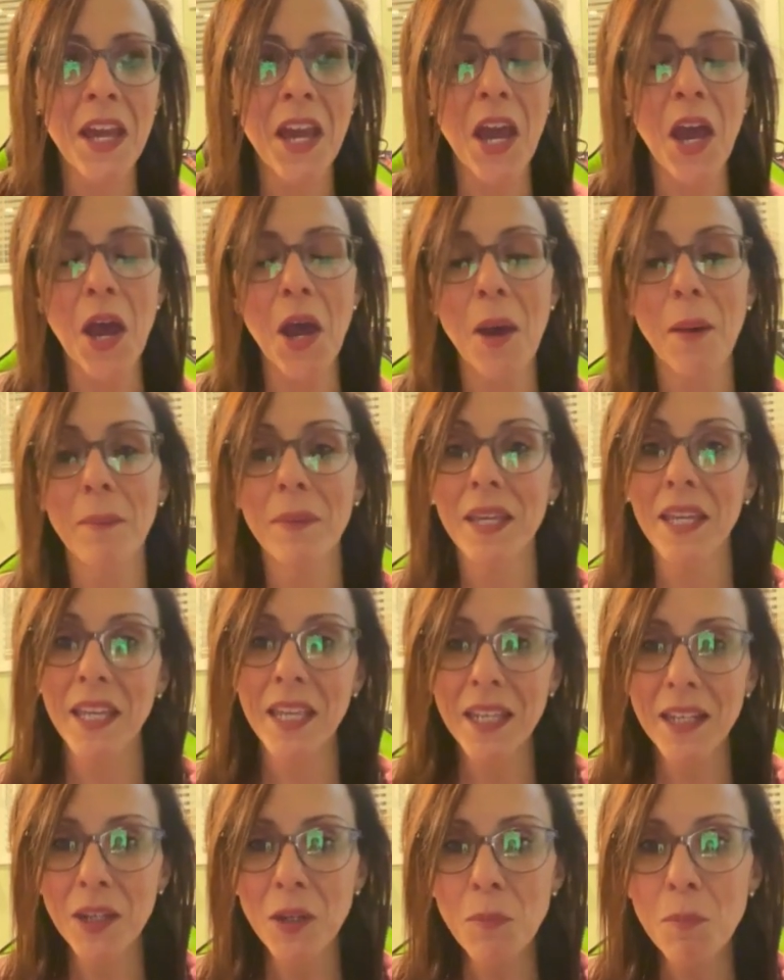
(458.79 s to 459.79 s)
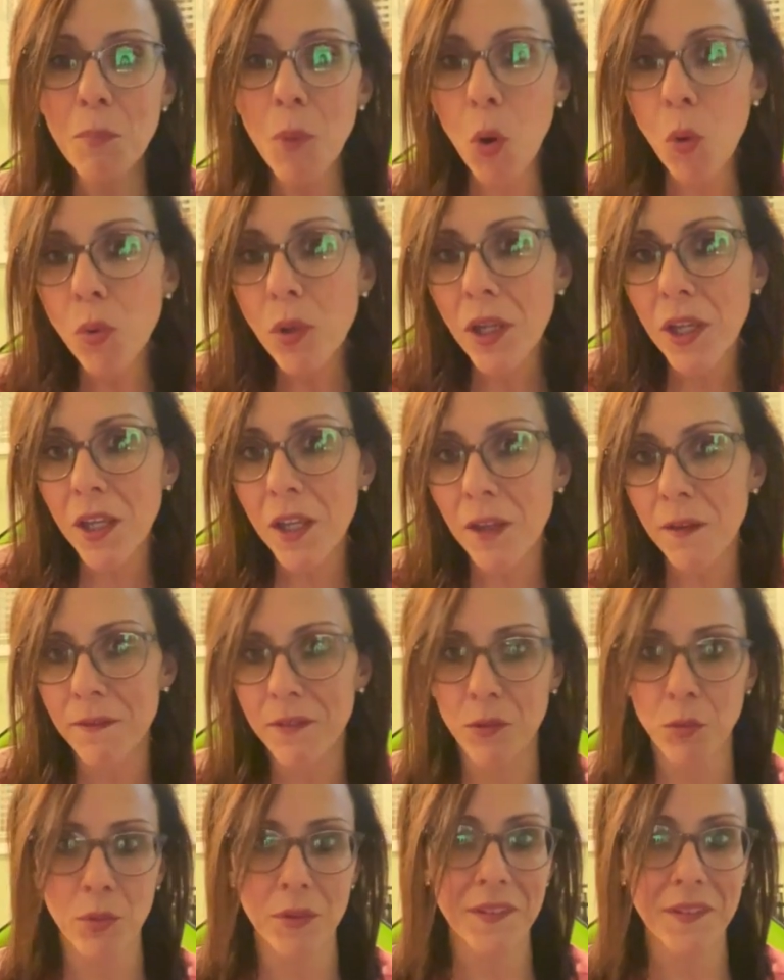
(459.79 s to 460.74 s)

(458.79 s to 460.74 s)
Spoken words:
Hidden motives or